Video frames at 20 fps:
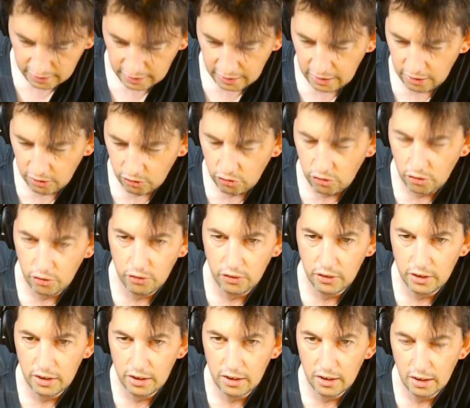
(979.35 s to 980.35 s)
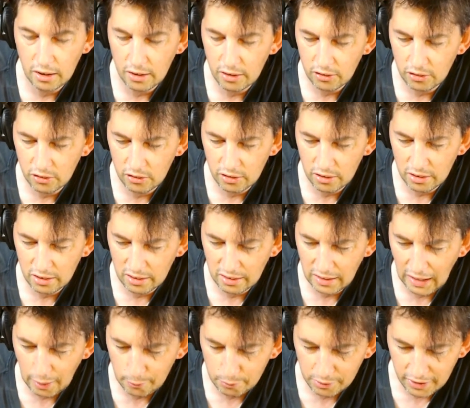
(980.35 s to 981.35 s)
into the
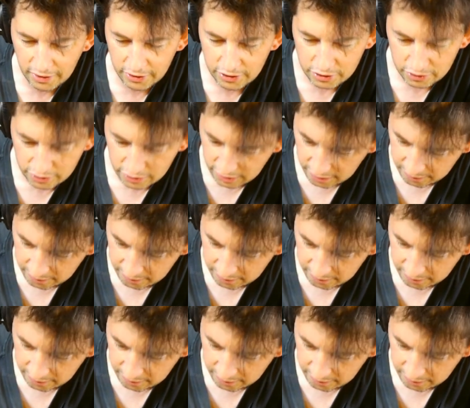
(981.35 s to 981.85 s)
application.